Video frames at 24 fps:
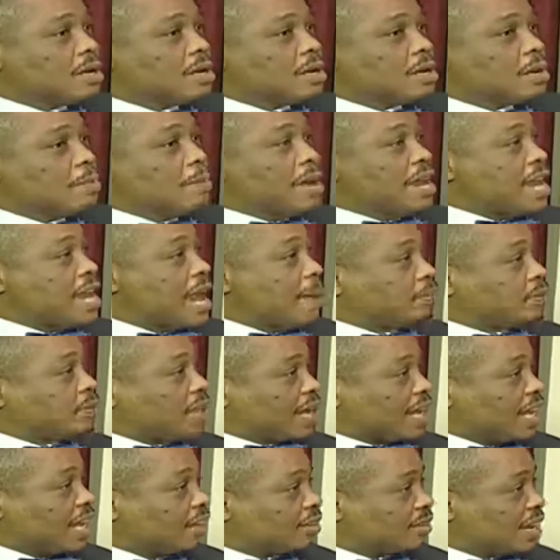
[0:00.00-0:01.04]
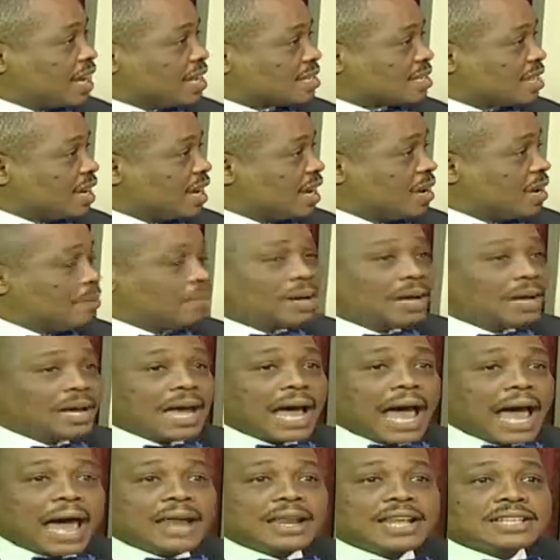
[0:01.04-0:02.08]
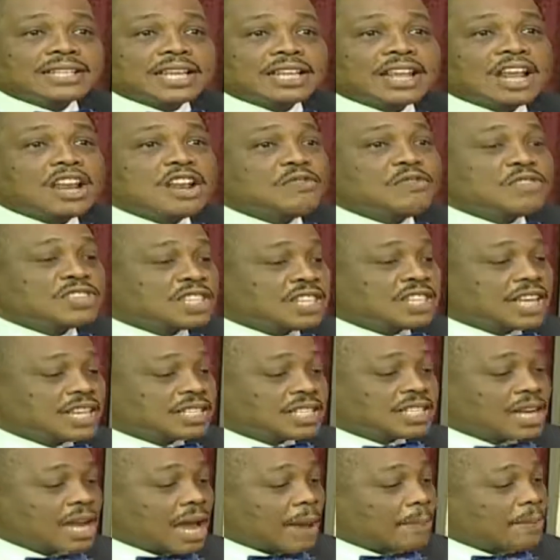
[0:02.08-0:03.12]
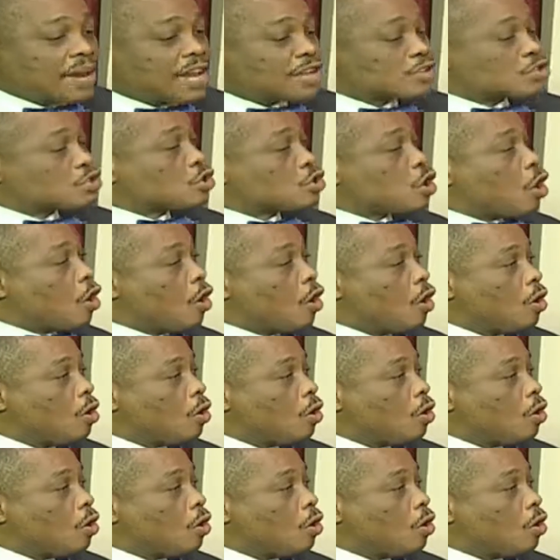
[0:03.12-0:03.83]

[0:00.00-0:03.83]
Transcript: made them take interest in him. And they started investigating him. They saw